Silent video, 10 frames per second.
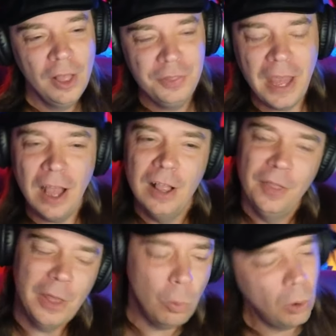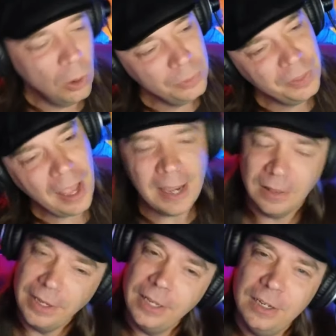that one with the
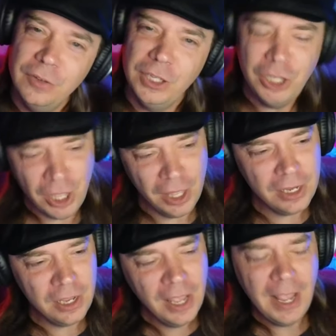alien and the kid.